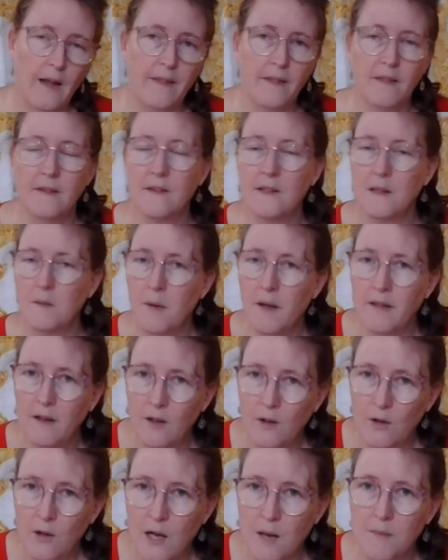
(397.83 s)
Some other
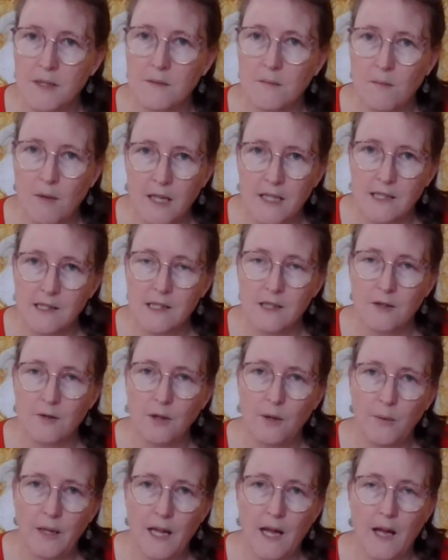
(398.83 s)
long armers might
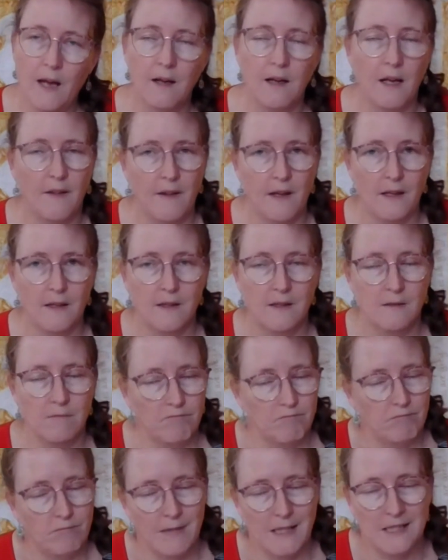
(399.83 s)
disagree with that, and that's
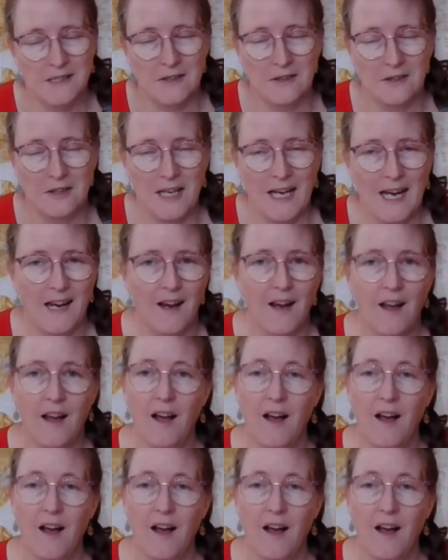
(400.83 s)
okay.